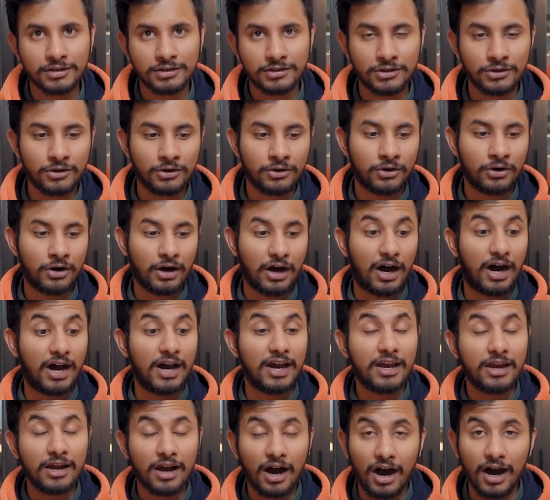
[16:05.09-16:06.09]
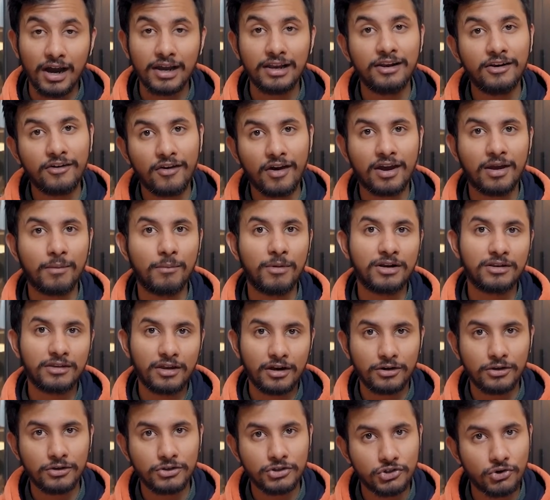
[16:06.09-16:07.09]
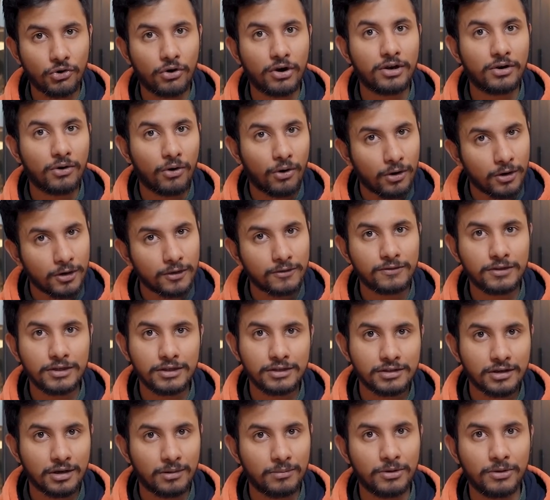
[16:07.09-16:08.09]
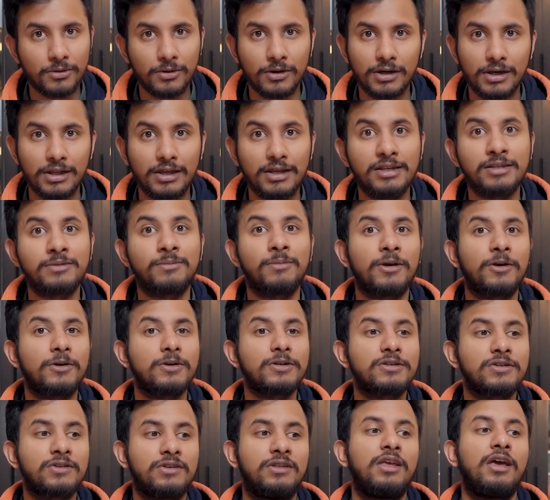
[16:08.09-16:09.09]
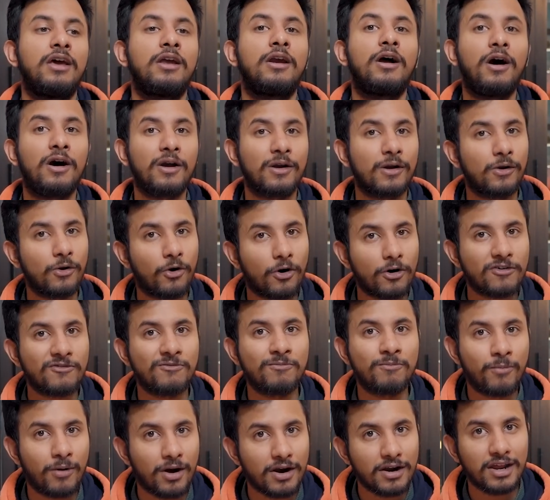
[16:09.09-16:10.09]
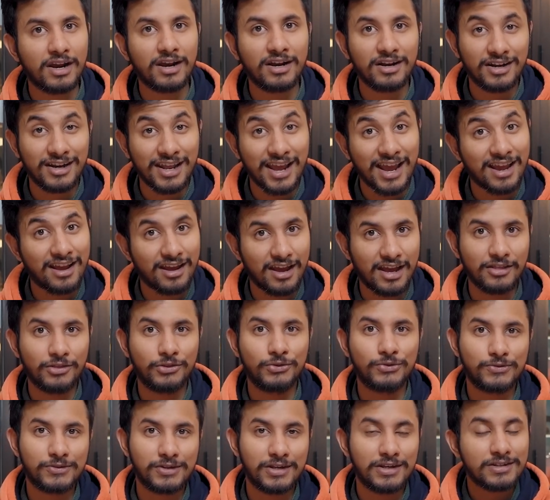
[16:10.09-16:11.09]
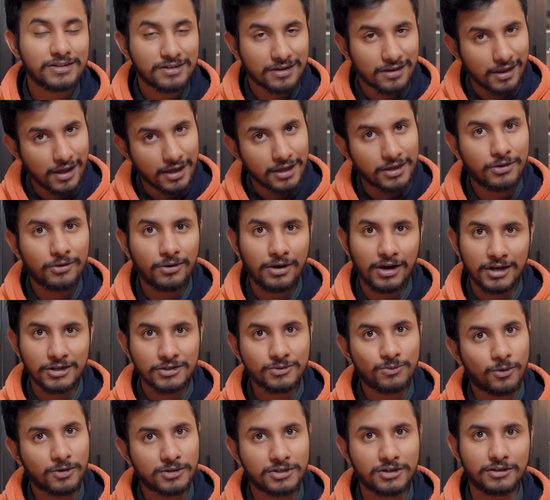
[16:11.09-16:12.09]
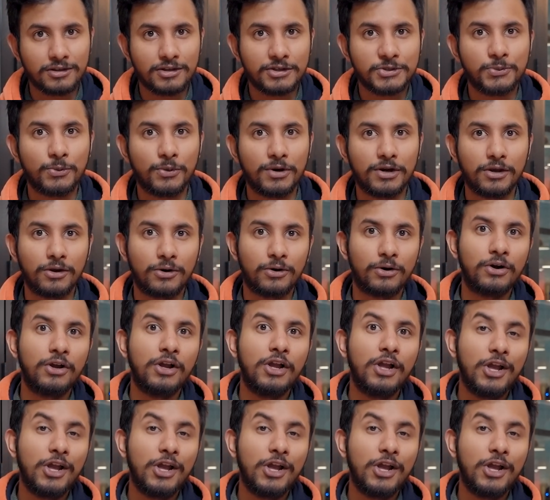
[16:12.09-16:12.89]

So I highly recommend that you join all of these communities, because there are a lot of budding tech enthusiasts like you guys watching this video